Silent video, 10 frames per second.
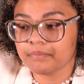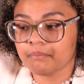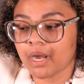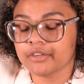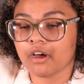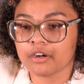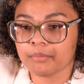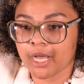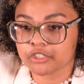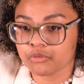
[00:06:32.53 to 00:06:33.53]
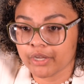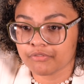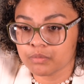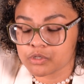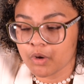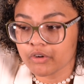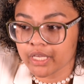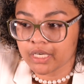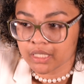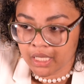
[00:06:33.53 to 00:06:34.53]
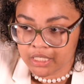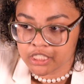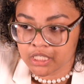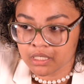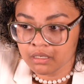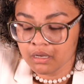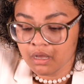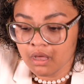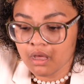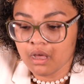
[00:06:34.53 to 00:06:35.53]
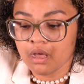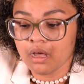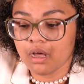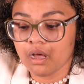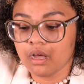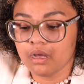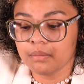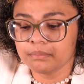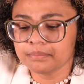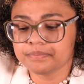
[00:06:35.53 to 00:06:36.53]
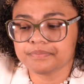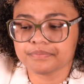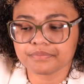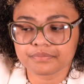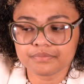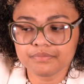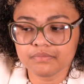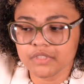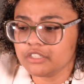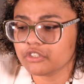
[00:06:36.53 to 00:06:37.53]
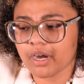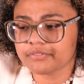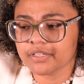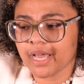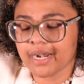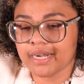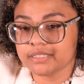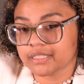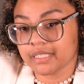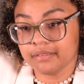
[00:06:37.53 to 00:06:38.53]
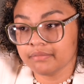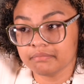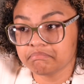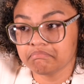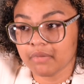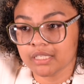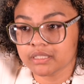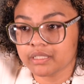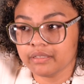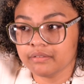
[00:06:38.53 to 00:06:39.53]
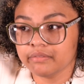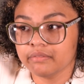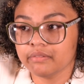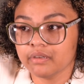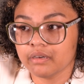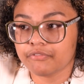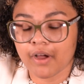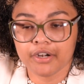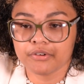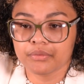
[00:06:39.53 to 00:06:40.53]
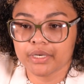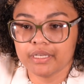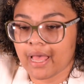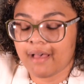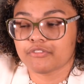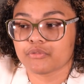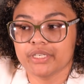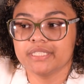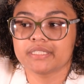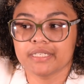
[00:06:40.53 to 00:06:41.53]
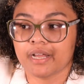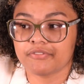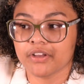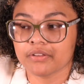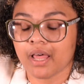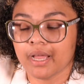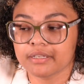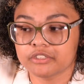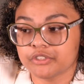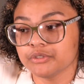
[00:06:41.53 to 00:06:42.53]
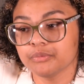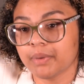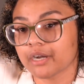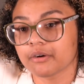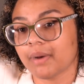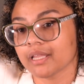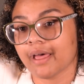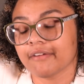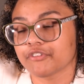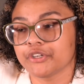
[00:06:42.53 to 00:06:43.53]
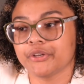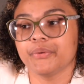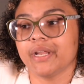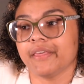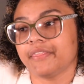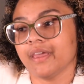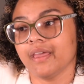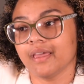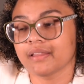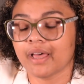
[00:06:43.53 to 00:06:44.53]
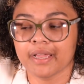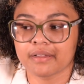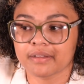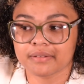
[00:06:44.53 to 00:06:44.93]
my daughter passed away from smoke inhalation. So after that, I just didn't find have a reason, I felt like, to better my life or do anything. Like,